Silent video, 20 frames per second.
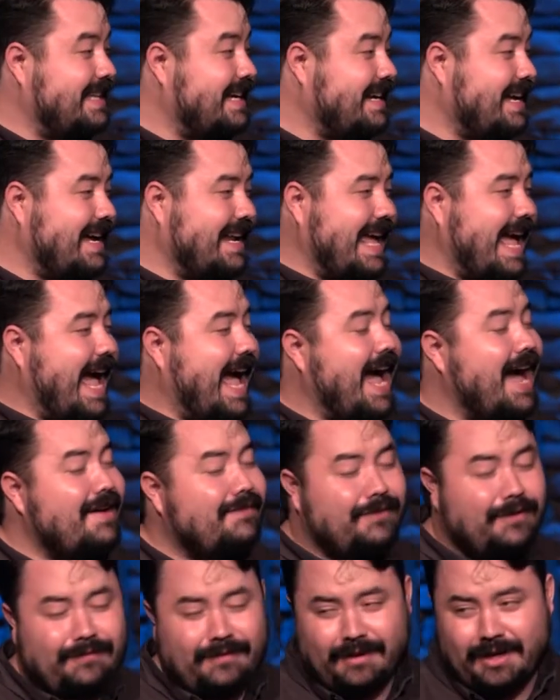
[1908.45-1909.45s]
That got
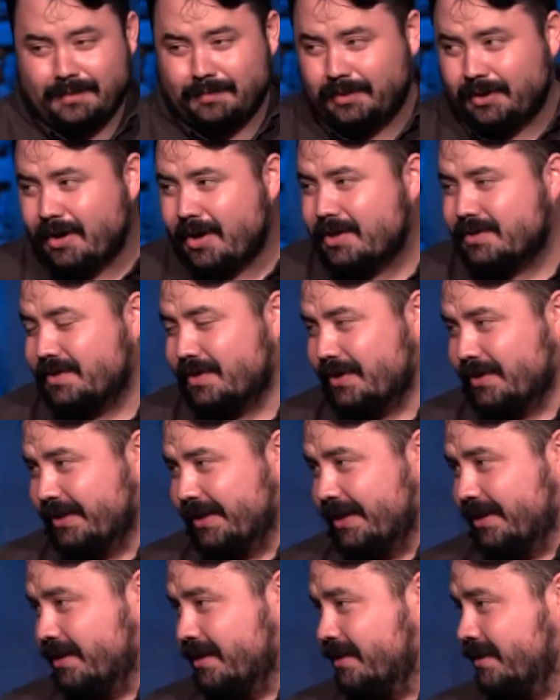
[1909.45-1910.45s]
half of an applause
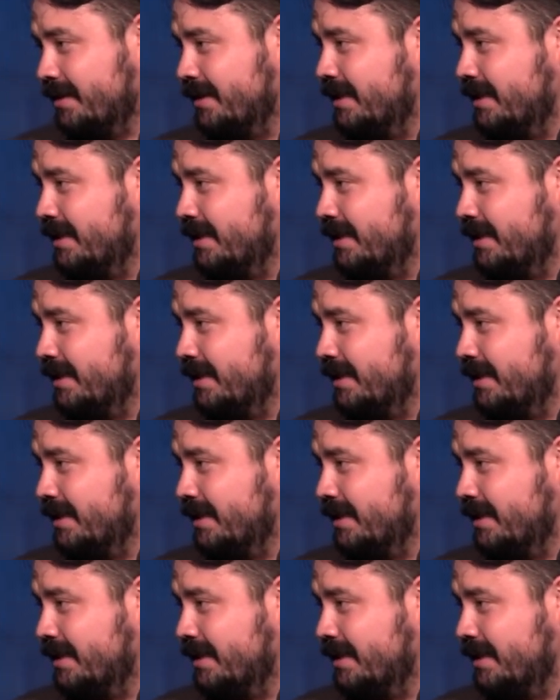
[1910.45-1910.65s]
earlier.